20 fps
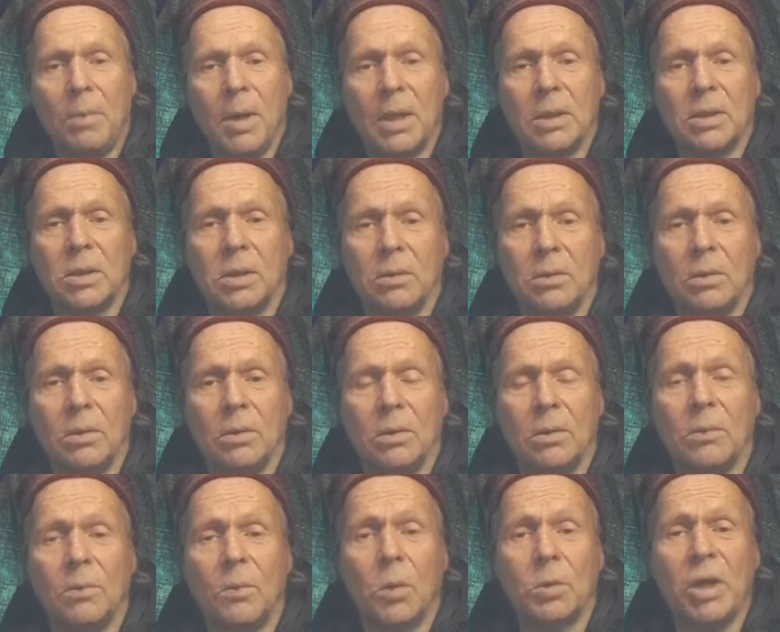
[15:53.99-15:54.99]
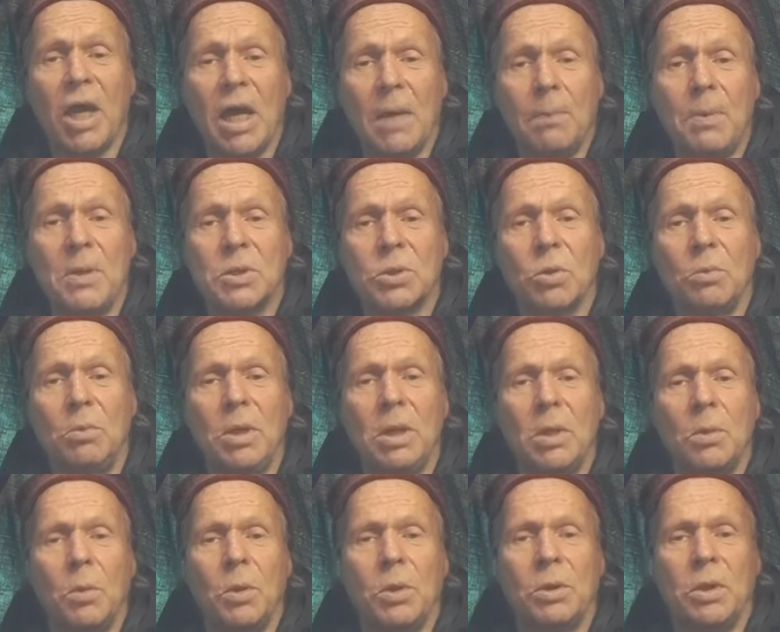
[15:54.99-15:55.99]
But what happens to
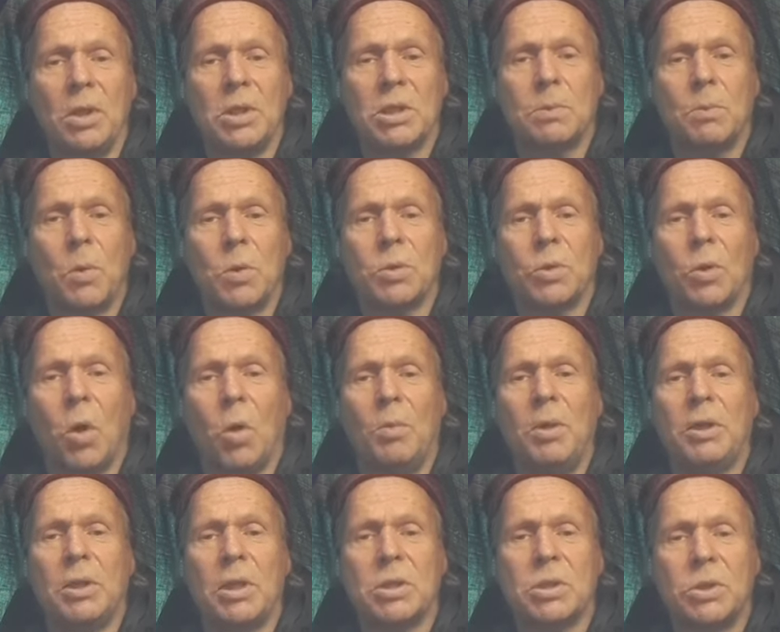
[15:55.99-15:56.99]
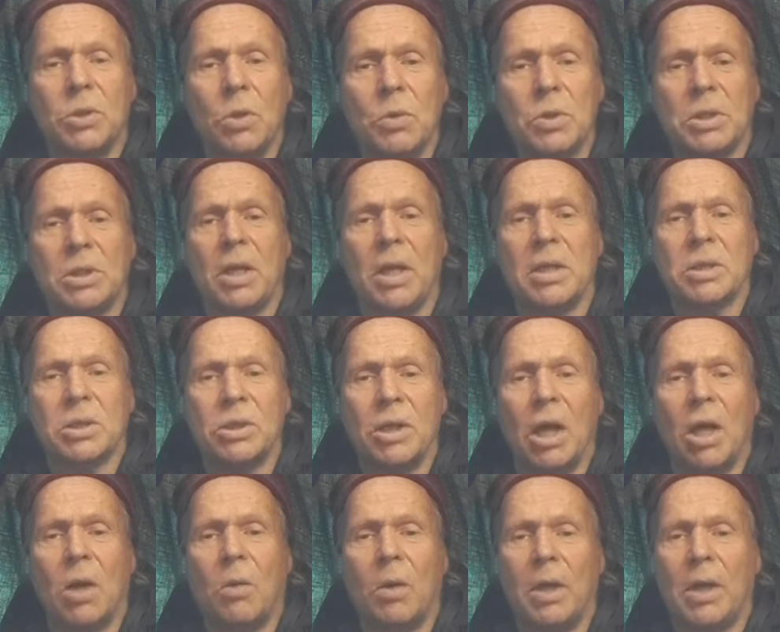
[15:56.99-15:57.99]
me with this motorhome, it is useless
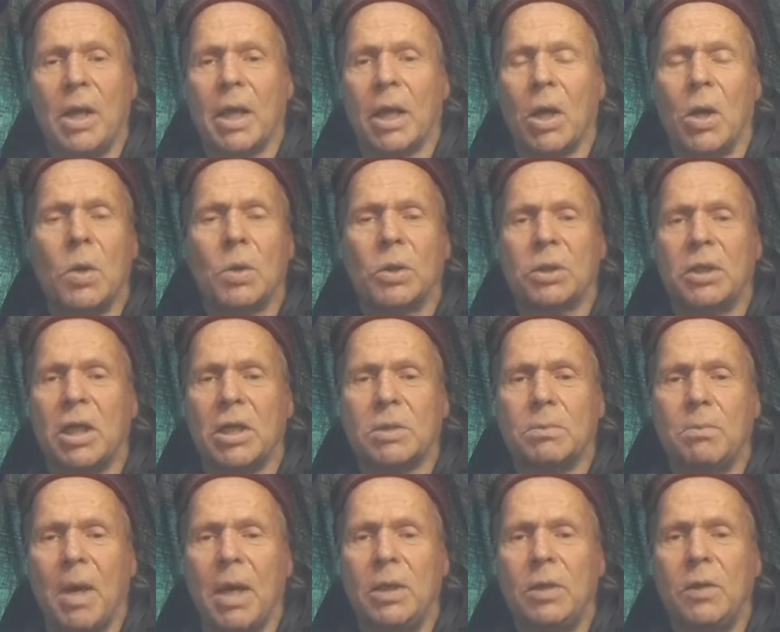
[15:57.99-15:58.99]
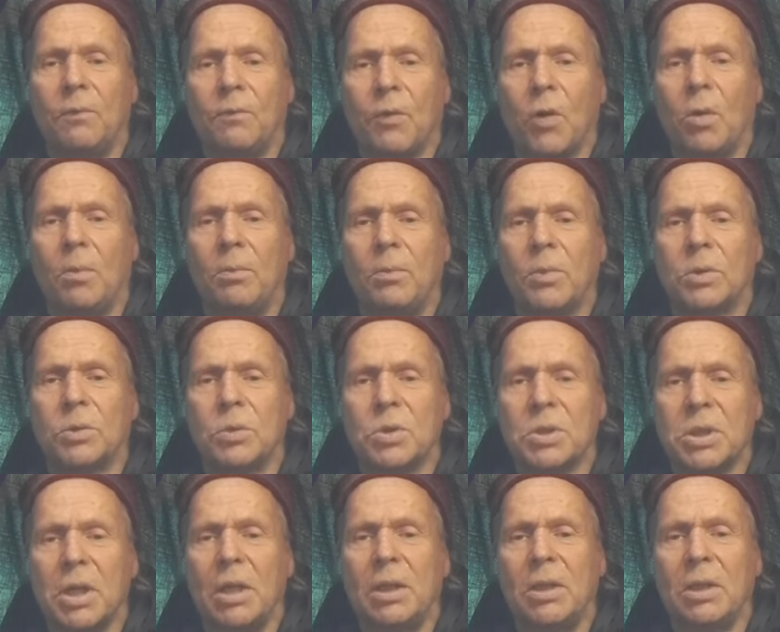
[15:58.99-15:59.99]
now, and I can't get money from
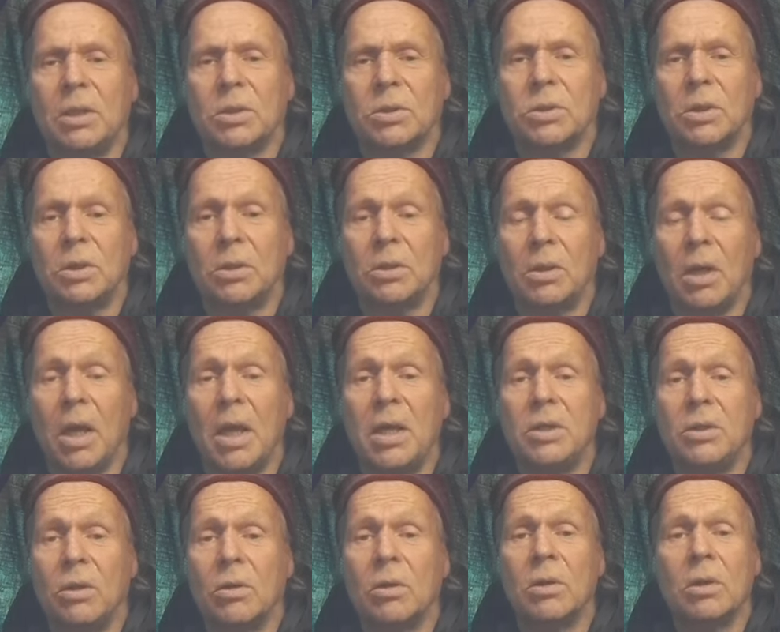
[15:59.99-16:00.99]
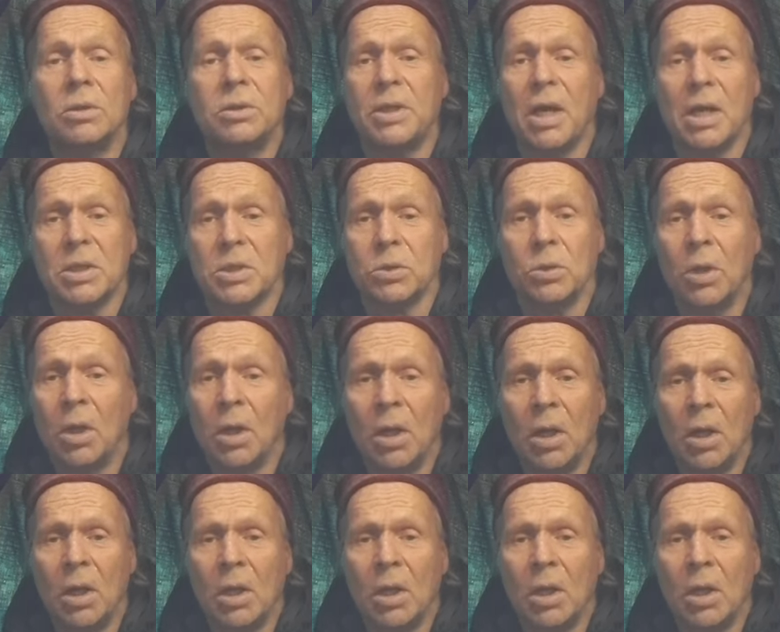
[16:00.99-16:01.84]
to sell it either, just